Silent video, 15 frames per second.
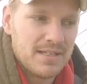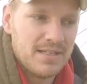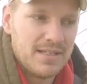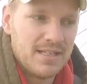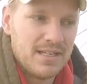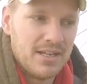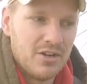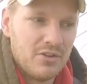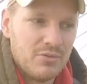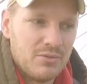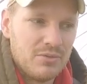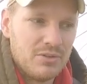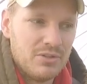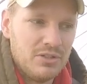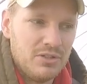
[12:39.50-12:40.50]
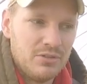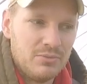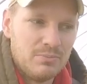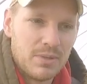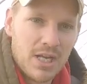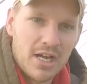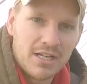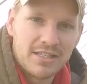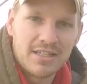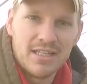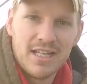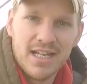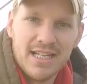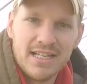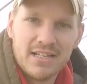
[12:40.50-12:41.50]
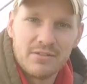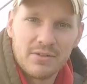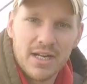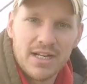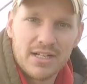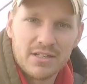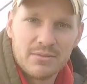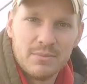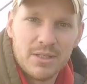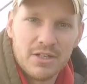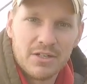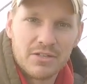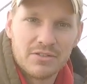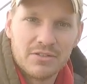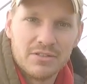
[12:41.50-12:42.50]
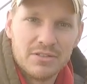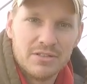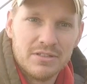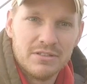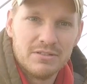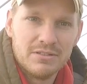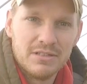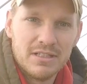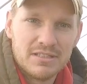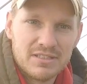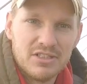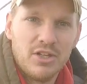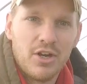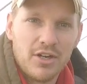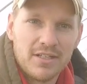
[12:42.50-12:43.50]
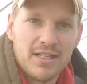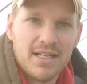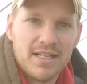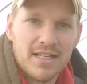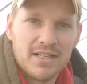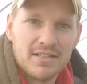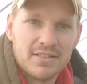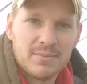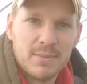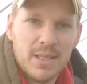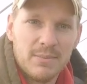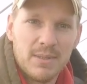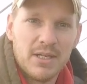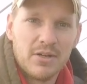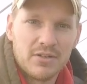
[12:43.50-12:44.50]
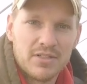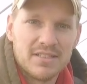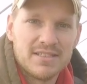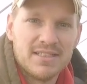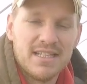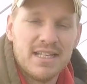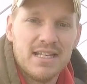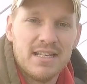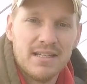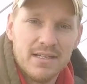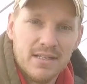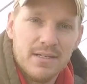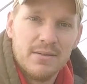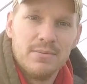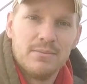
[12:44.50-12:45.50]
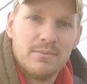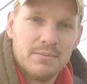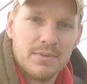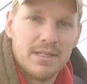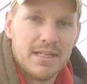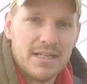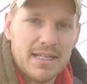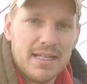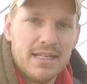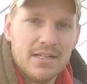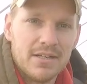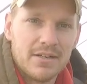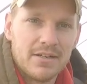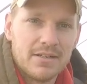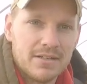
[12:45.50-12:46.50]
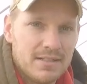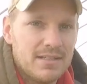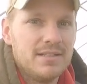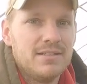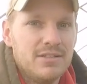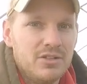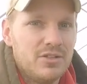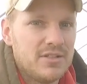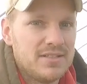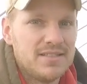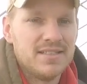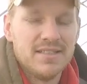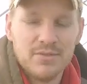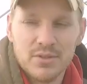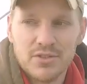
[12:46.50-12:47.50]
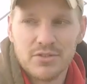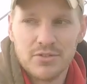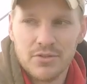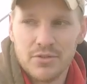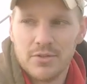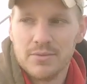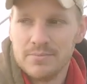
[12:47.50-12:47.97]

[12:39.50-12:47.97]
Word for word: You know, you block the light in a regular barn. It's dark down there. It might be hard to see, but in here, you can see what you're doing.